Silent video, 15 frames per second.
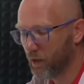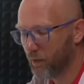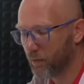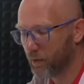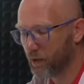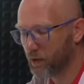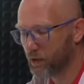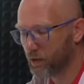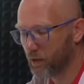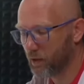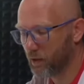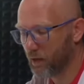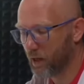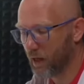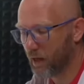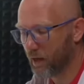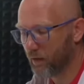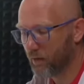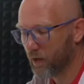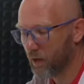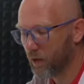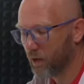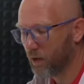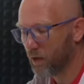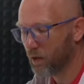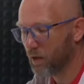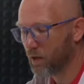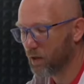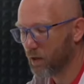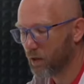personal life
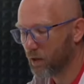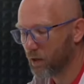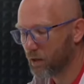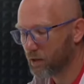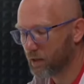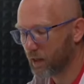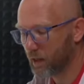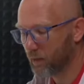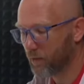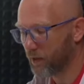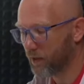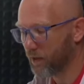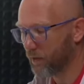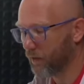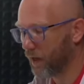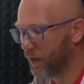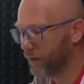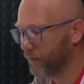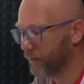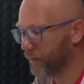or celebrity, right?